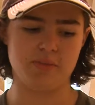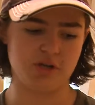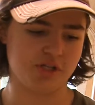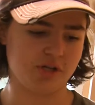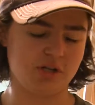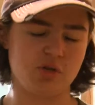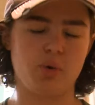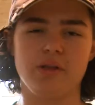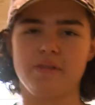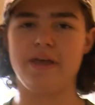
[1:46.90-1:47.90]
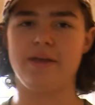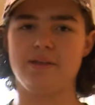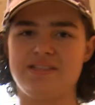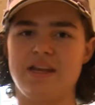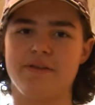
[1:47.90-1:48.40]
much a toilet that
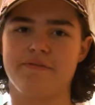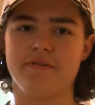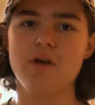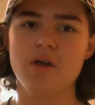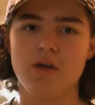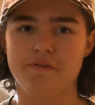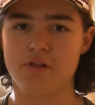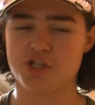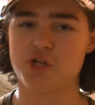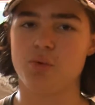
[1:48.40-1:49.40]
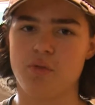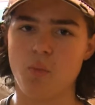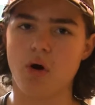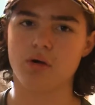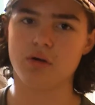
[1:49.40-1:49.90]
instead of flushing with
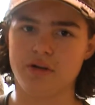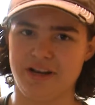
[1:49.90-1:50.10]
water,